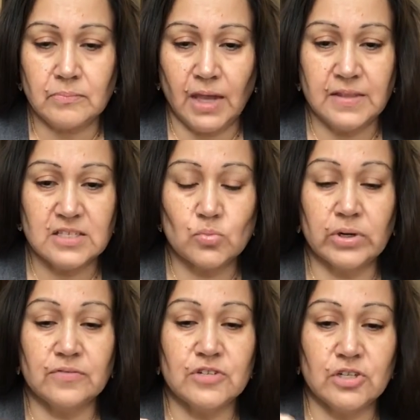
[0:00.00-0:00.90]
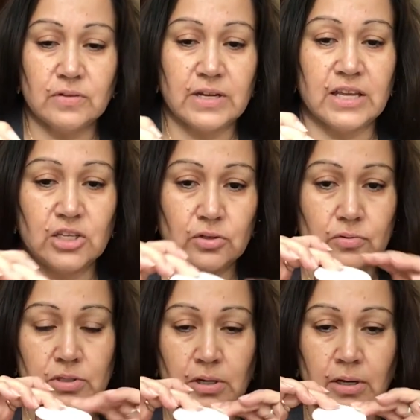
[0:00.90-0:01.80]
And this is one of 2 that I
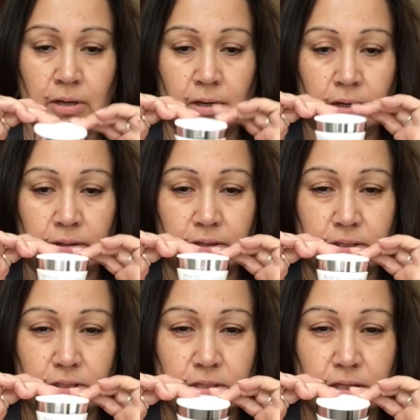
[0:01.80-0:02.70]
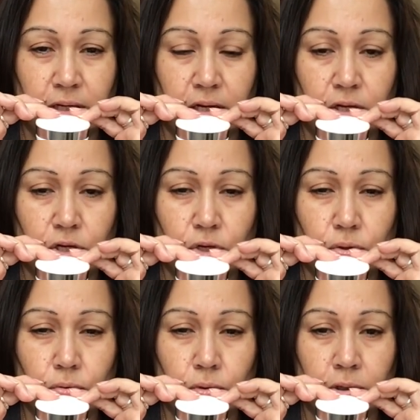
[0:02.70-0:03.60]
use. This is the
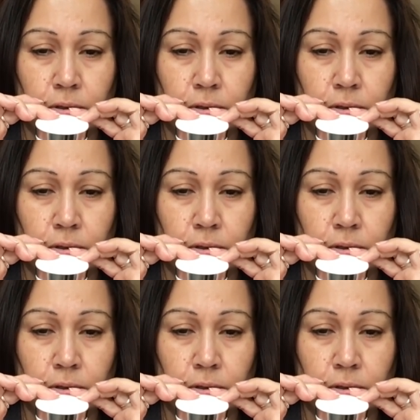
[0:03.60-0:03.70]
ANEW